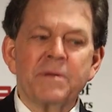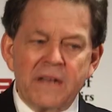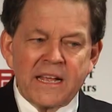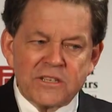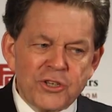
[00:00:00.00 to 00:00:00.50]

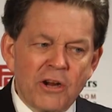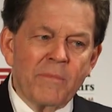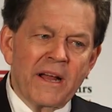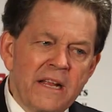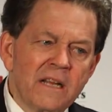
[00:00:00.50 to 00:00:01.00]
but as a share
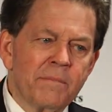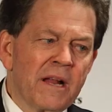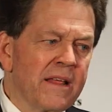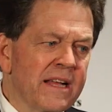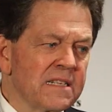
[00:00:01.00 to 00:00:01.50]
of my income
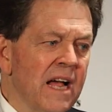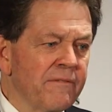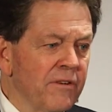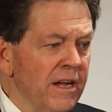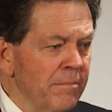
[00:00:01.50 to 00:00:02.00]
now, that's
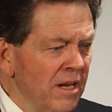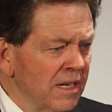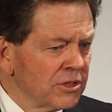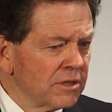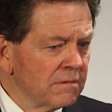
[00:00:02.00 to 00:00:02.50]
not very
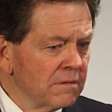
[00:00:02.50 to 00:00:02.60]
much.